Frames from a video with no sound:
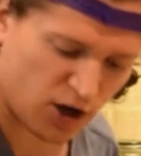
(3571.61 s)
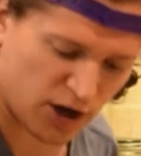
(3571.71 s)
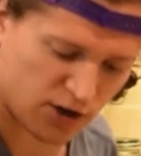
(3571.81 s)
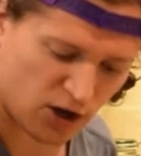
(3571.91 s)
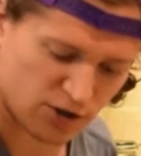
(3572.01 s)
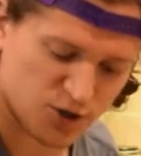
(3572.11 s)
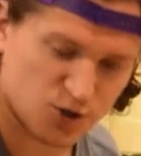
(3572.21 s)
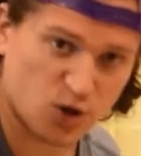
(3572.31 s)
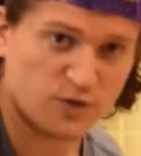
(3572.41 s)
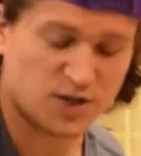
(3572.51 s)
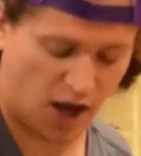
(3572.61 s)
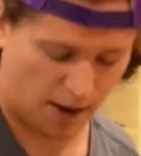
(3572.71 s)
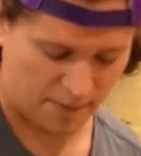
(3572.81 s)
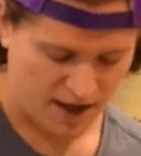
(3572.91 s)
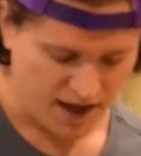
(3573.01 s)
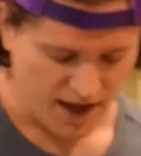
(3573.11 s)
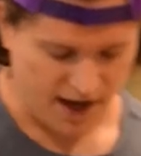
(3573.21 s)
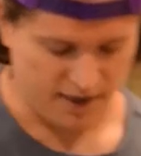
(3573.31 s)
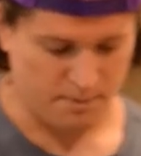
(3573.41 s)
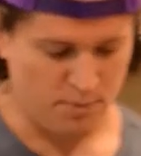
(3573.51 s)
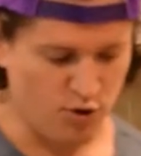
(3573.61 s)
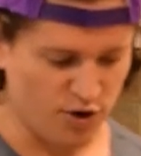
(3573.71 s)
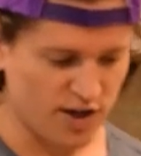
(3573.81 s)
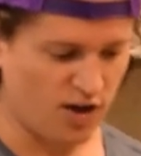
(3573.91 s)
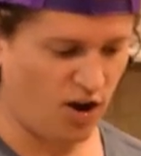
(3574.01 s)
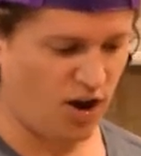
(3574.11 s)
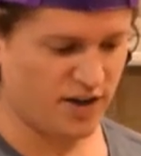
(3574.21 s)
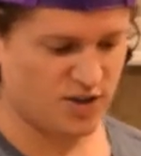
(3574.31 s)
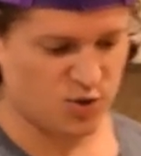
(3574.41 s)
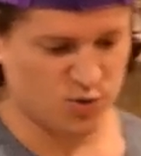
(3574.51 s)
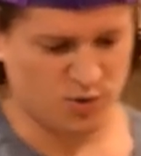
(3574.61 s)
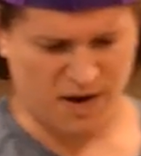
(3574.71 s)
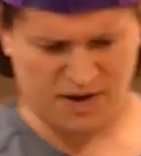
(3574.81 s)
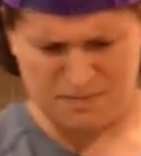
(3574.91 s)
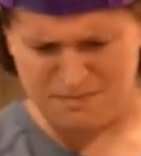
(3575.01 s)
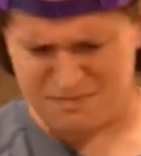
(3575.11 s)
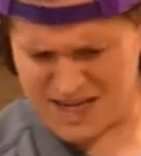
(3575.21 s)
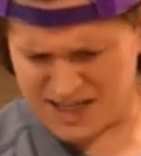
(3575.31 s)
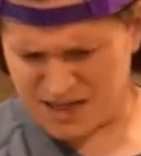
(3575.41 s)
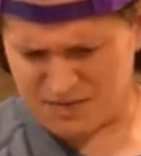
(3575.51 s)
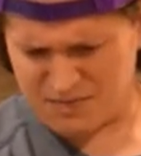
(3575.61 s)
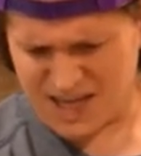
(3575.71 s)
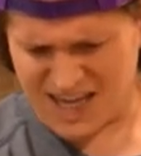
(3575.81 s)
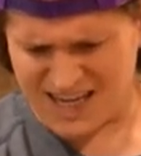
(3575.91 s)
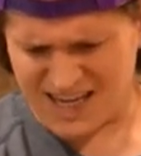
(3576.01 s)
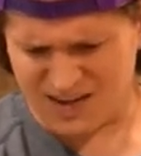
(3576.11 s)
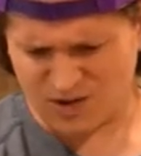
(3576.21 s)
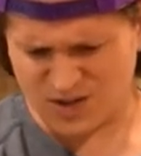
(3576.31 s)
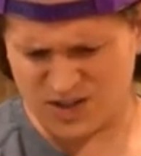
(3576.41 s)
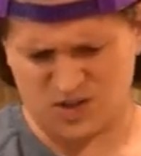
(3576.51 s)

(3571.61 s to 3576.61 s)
on our stove top and then put it onto about a medium heat or something.